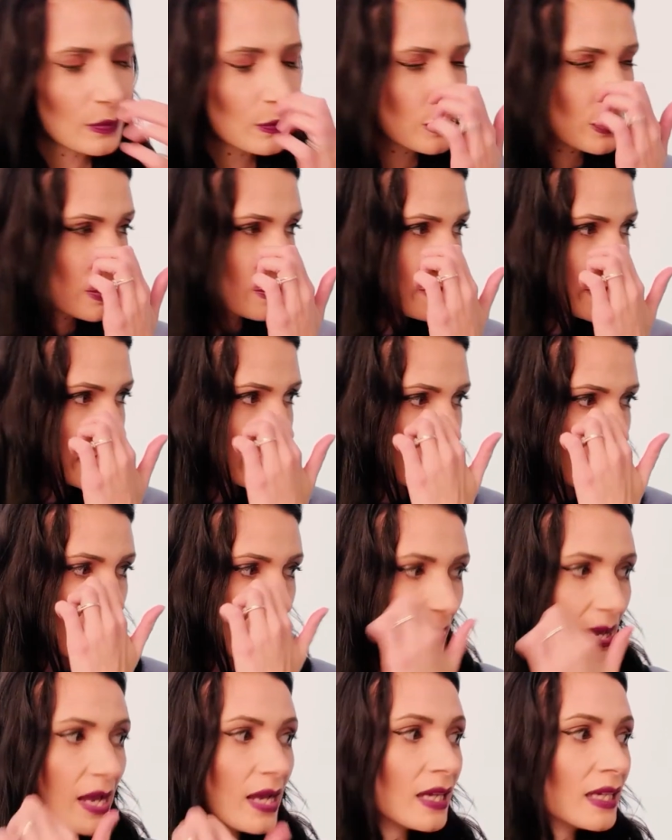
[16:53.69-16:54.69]
Autumn, winter,
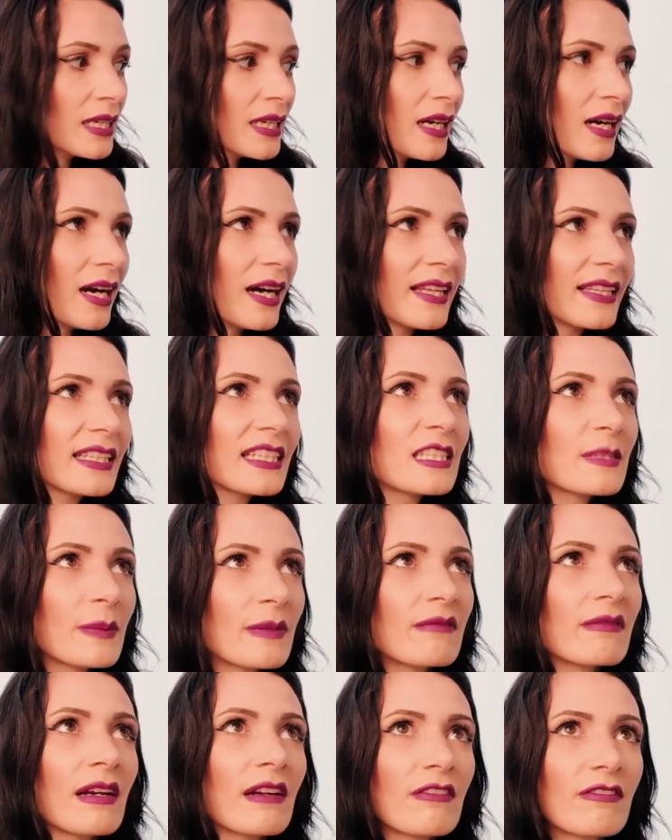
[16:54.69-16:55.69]
but I think it's
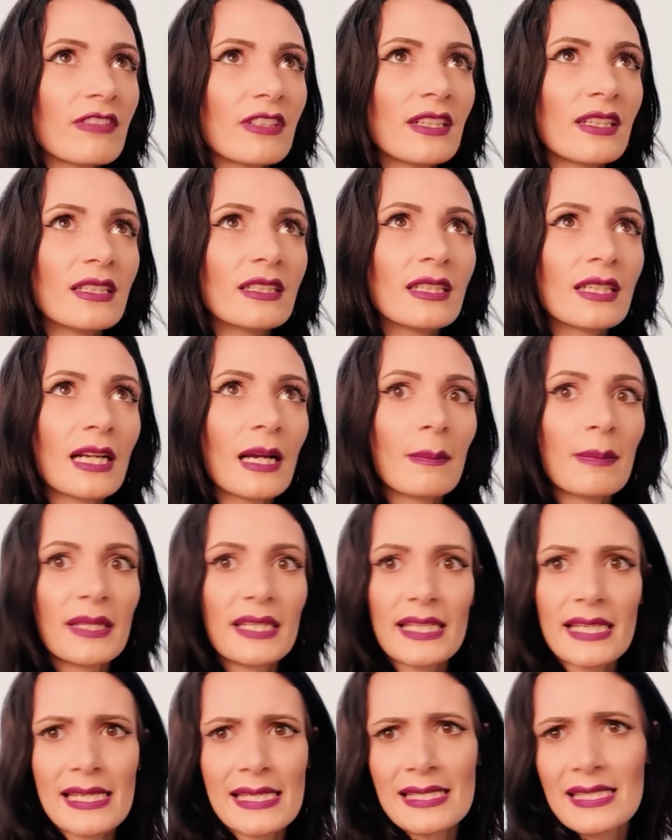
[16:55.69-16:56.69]
been around for a
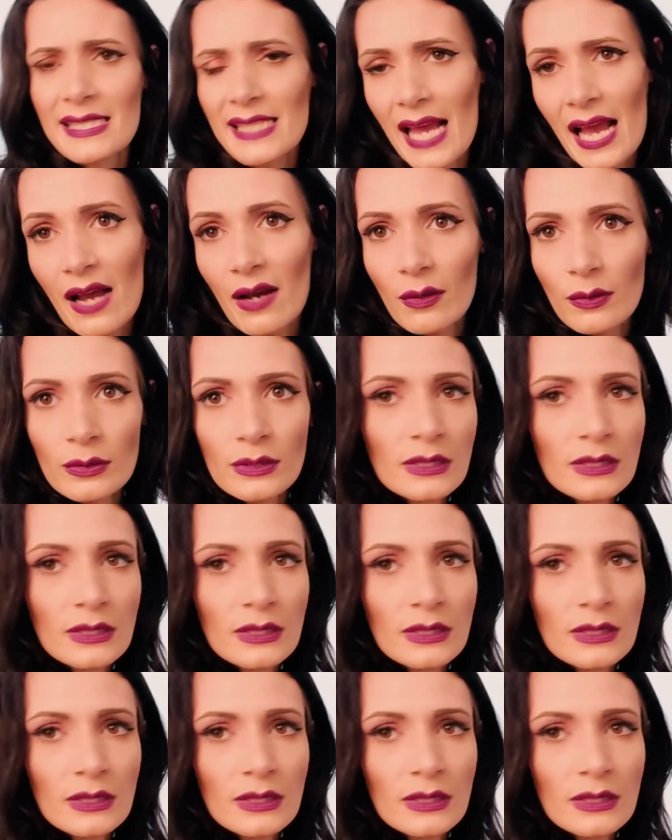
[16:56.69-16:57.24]
couple of years now.